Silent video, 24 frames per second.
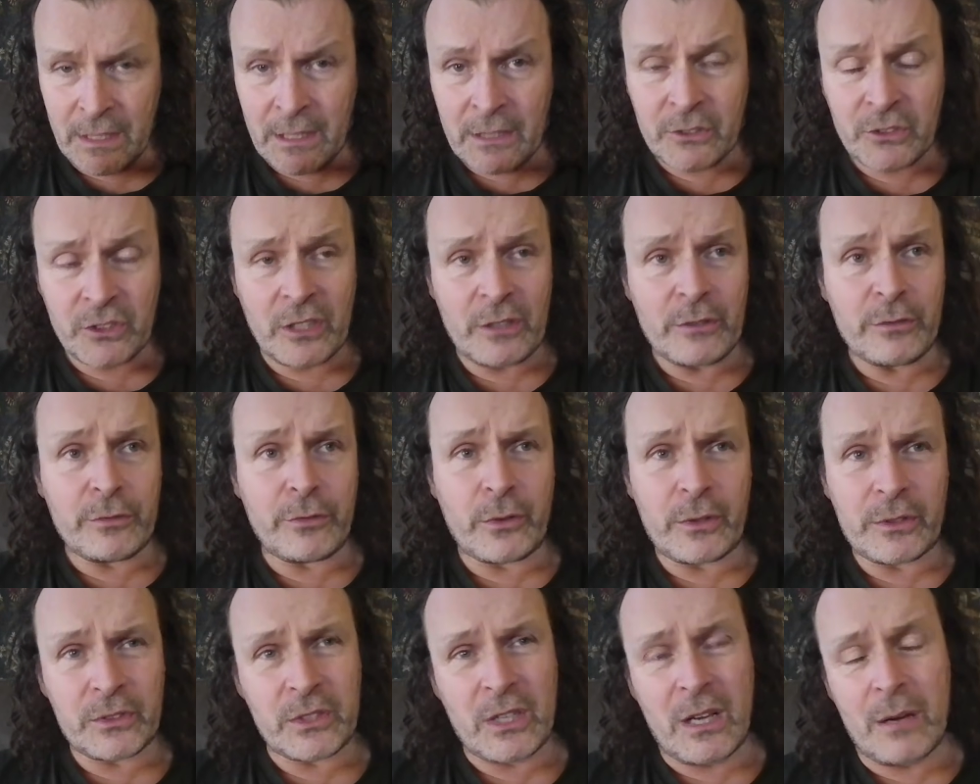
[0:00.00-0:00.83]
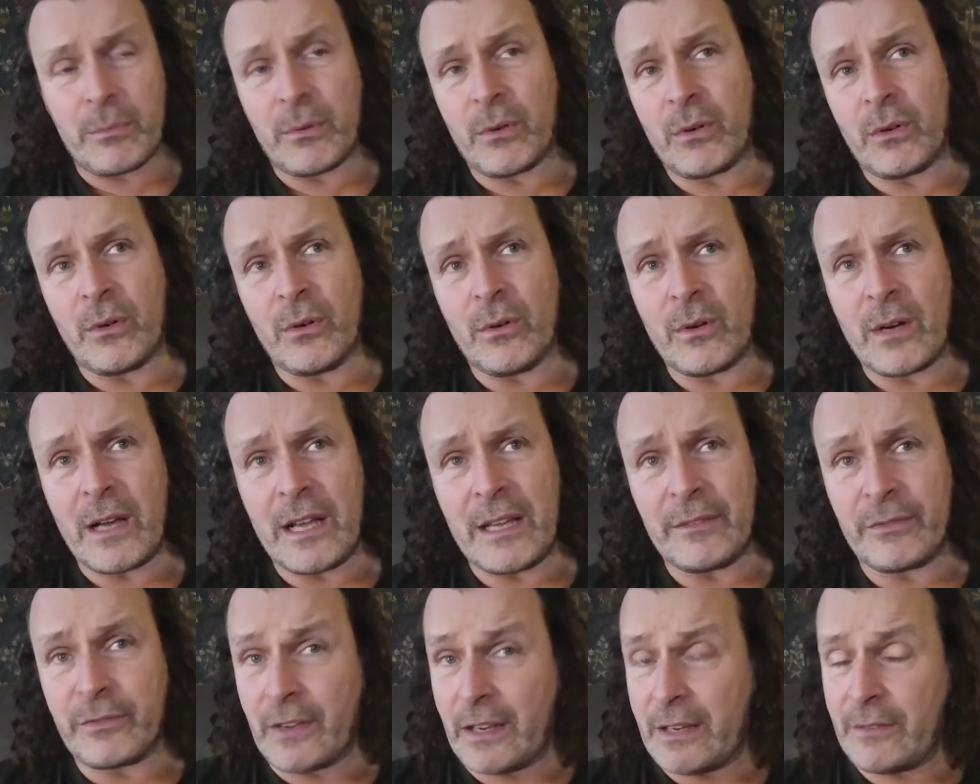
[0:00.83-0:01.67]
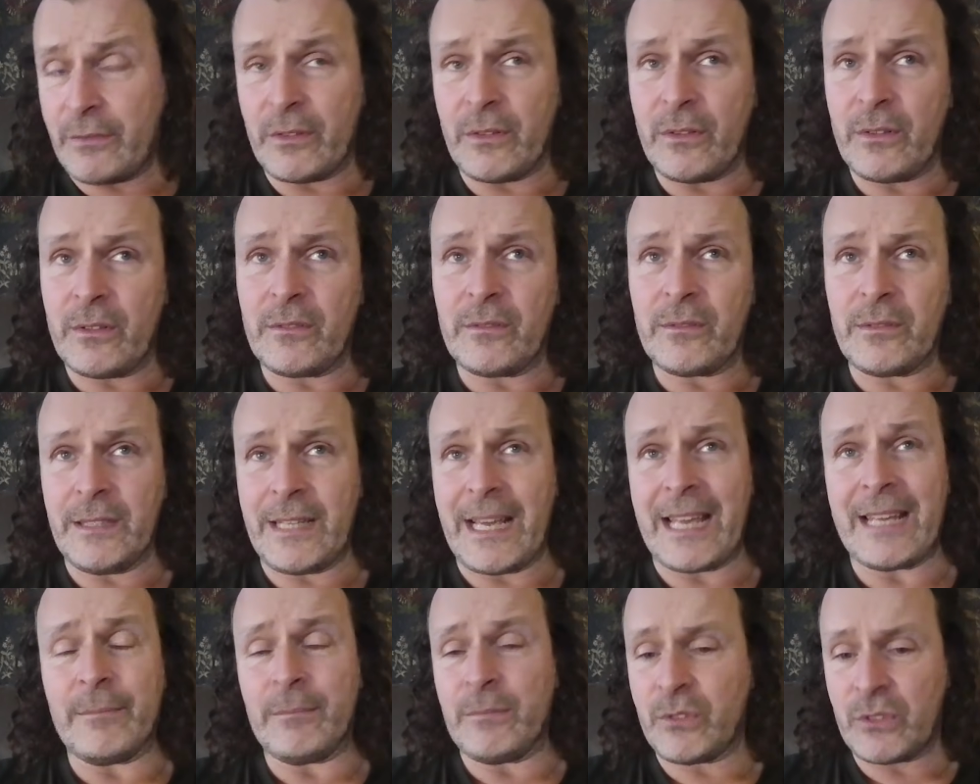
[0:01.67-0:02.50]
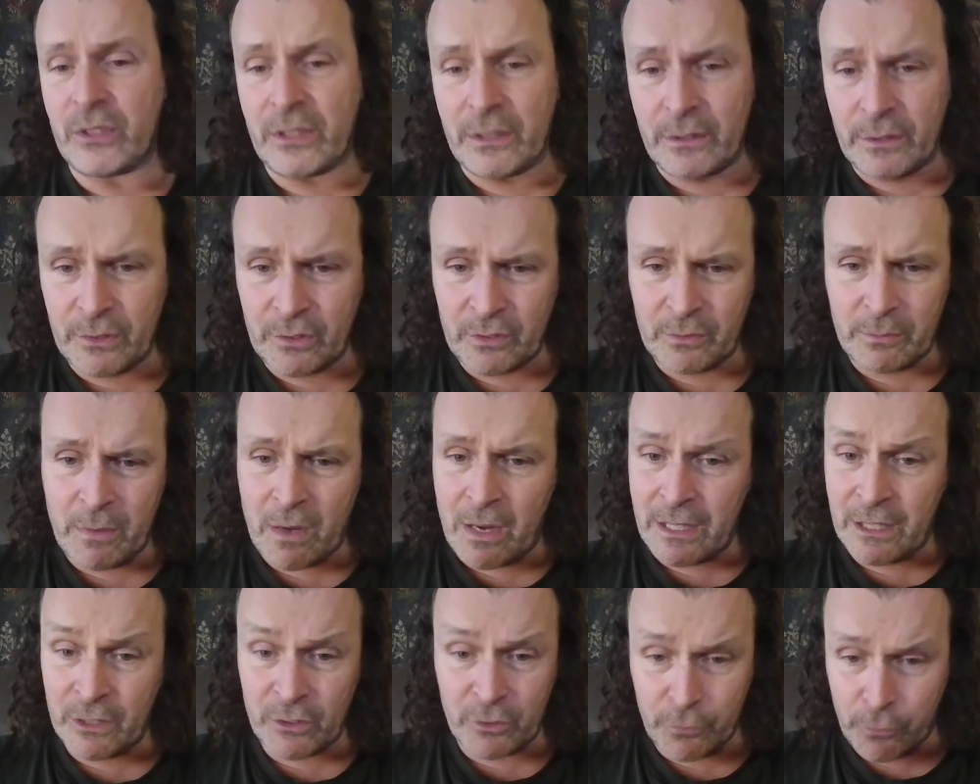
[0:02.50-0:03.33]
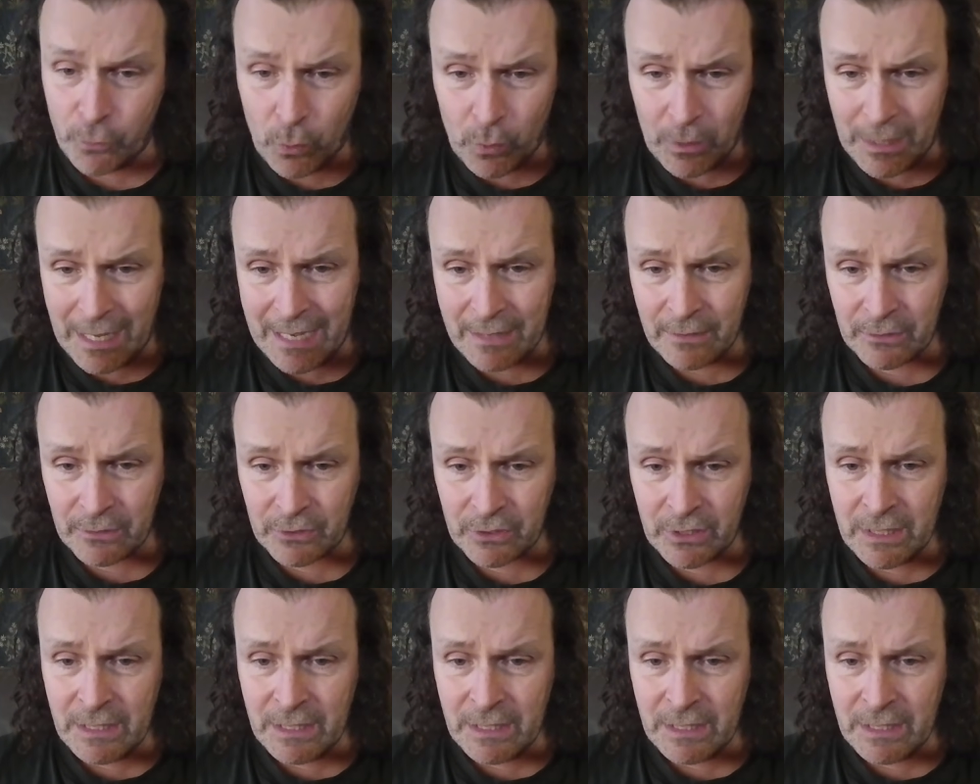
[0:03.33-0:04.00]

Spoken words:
So, for example, a favourite game series of mine is Fallout.